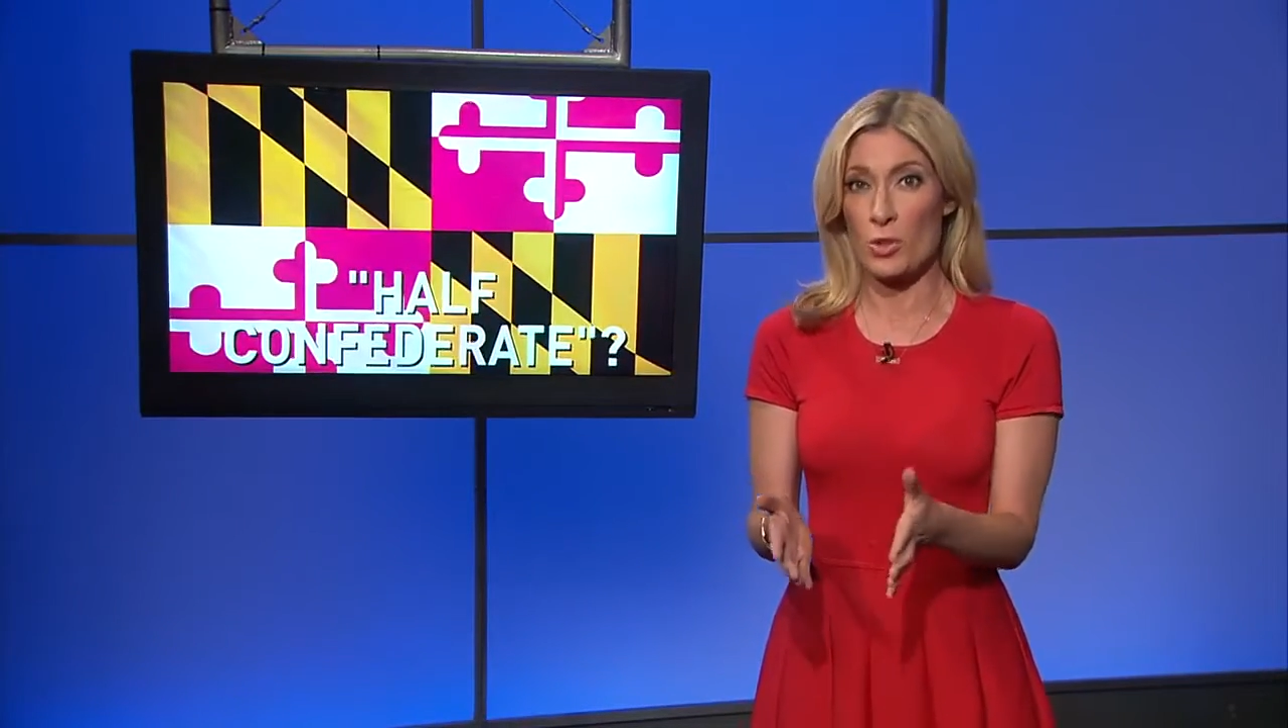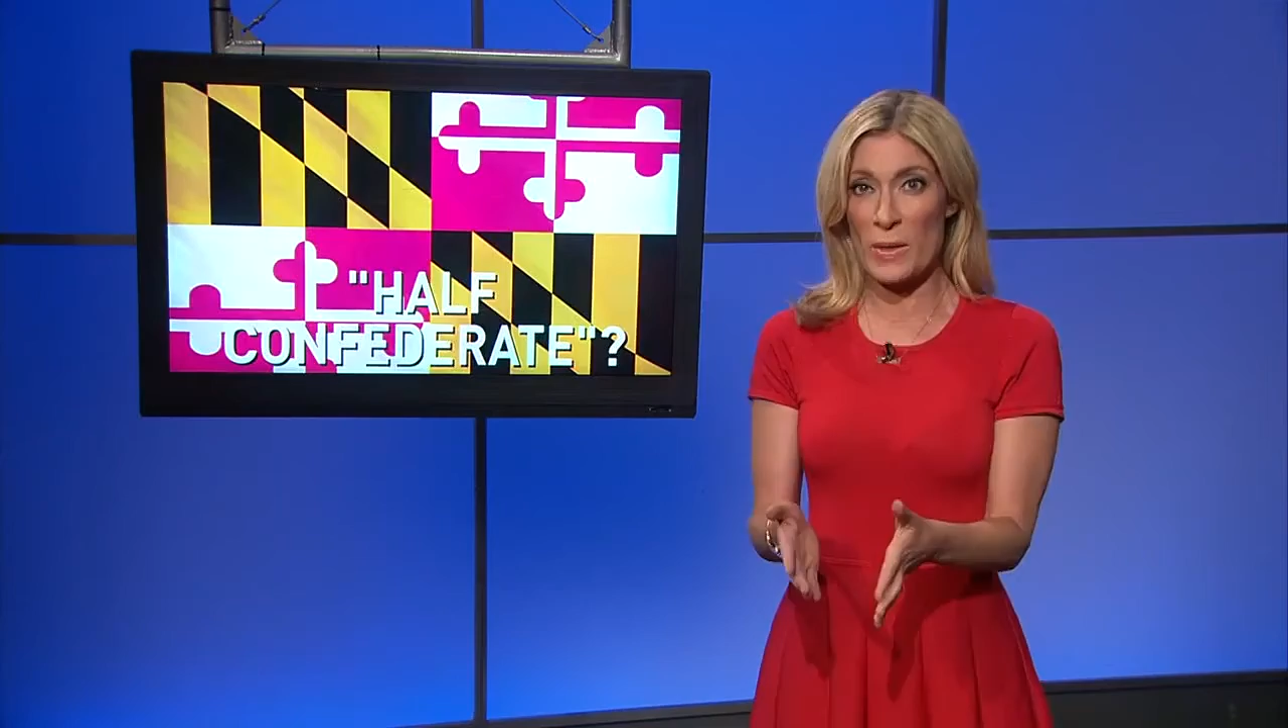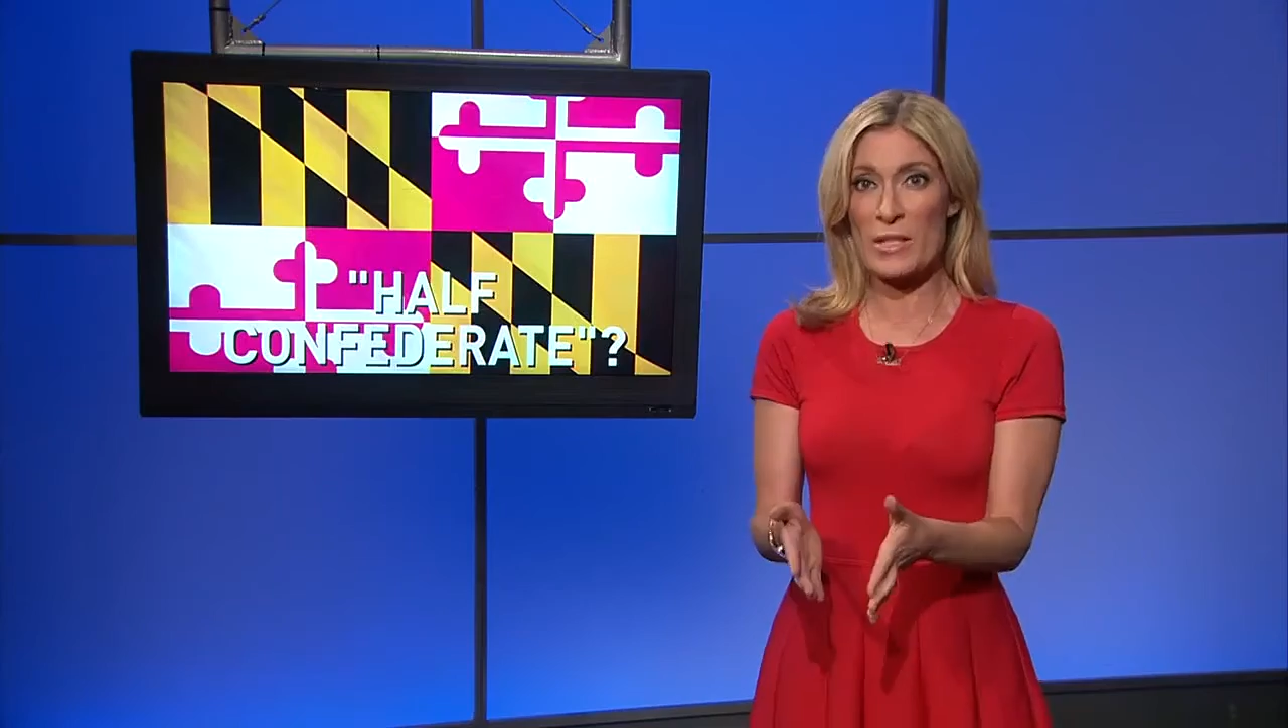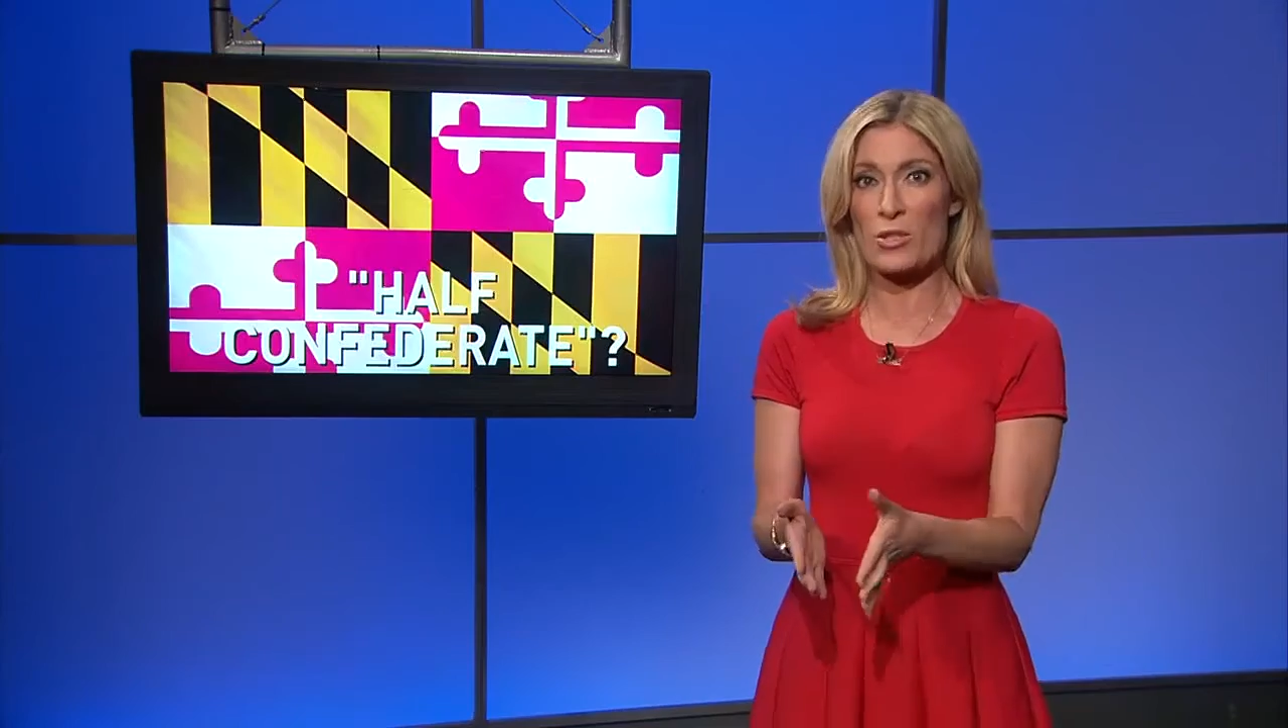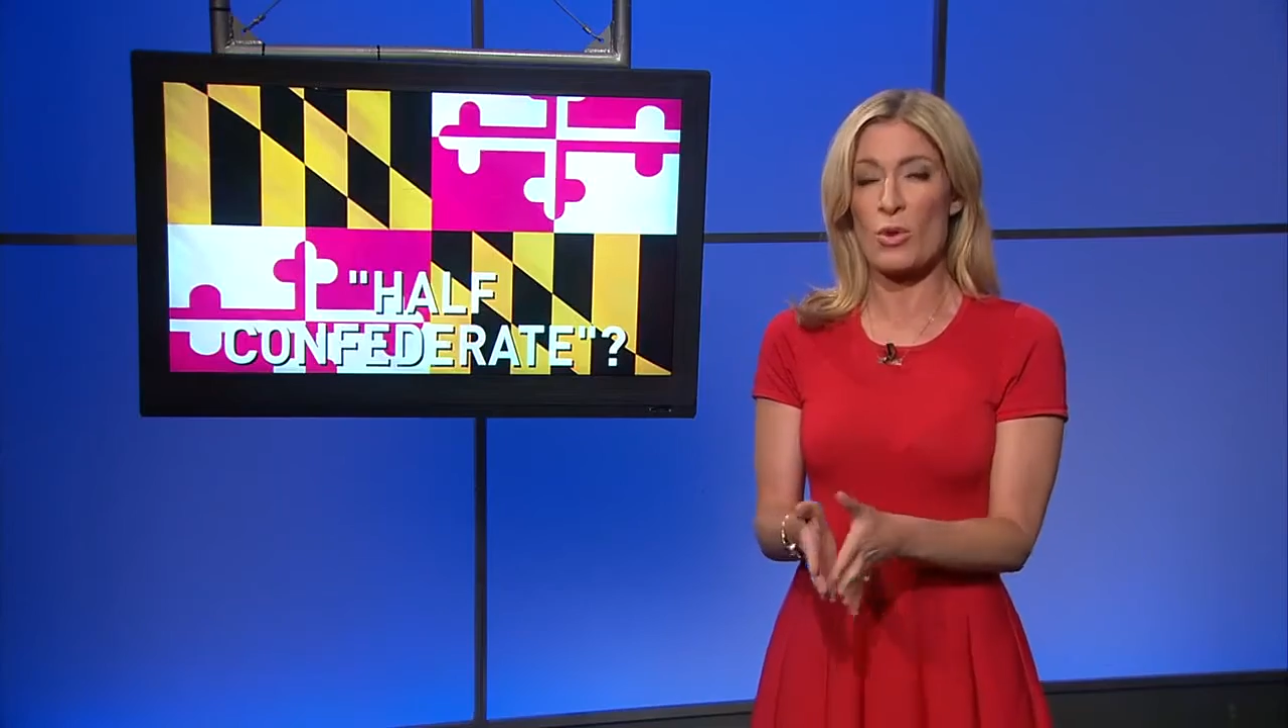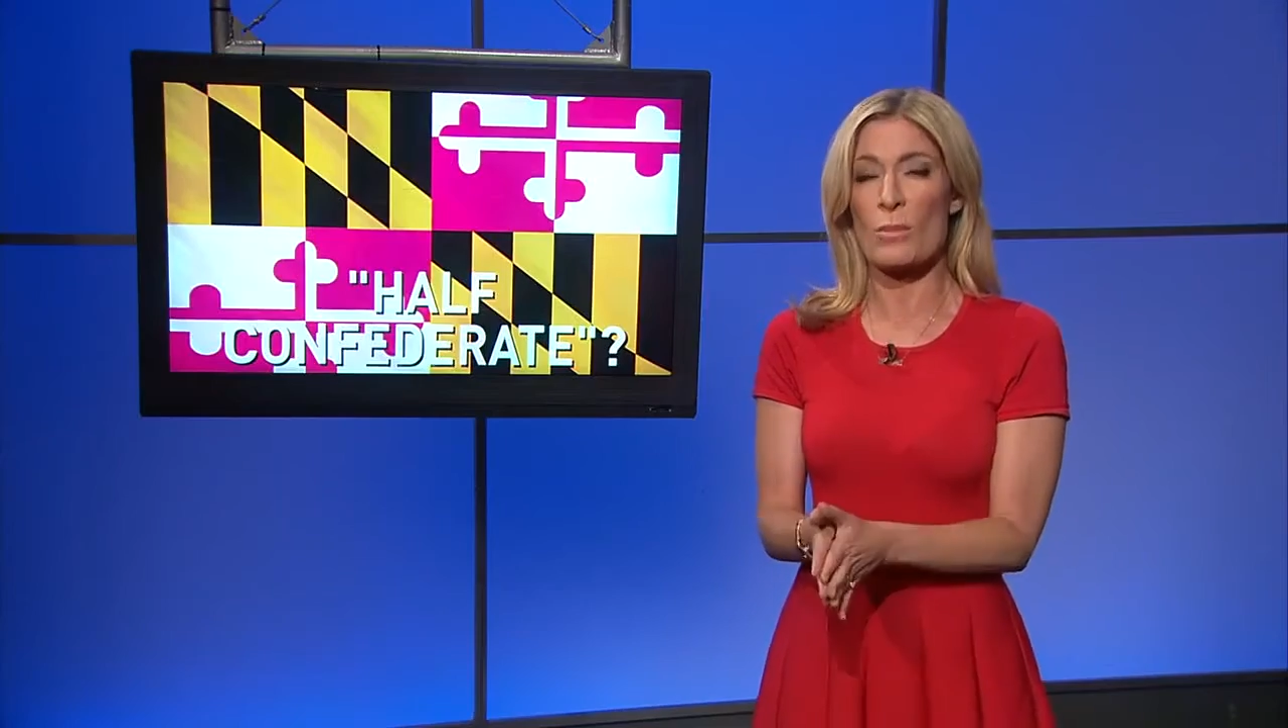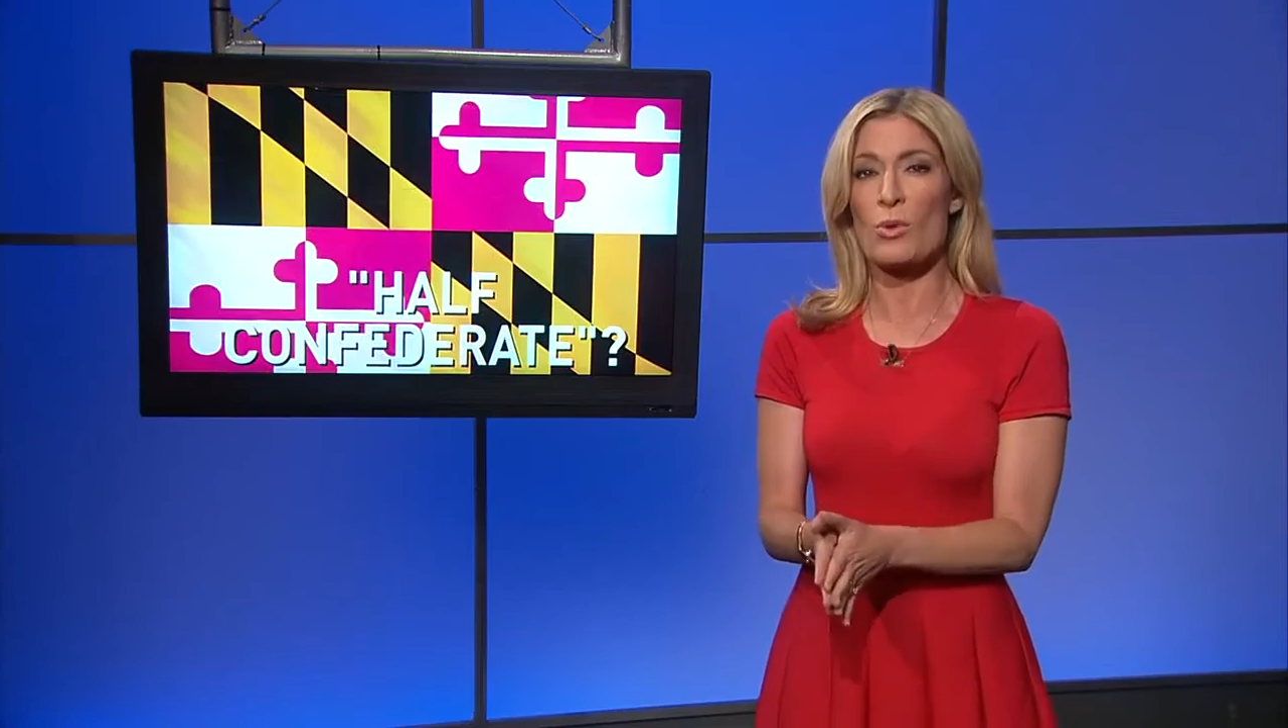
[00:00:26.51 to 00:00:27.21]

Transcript: tweet storm